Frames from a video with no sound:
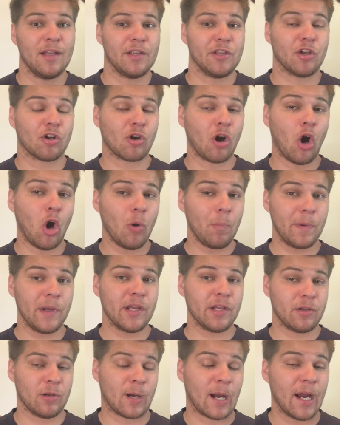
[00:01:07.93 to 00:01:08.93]
you're
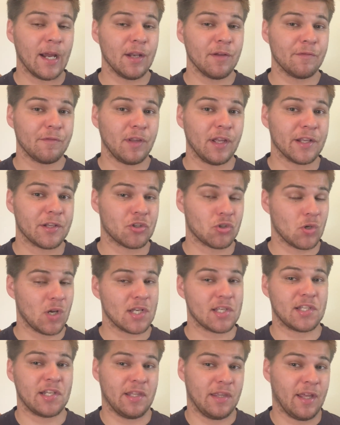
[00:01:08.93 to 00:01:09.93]
kind of
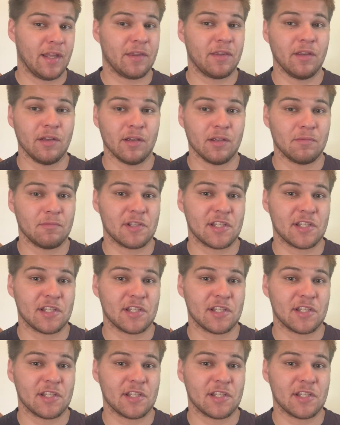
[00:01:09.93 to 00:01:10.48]
trusting that the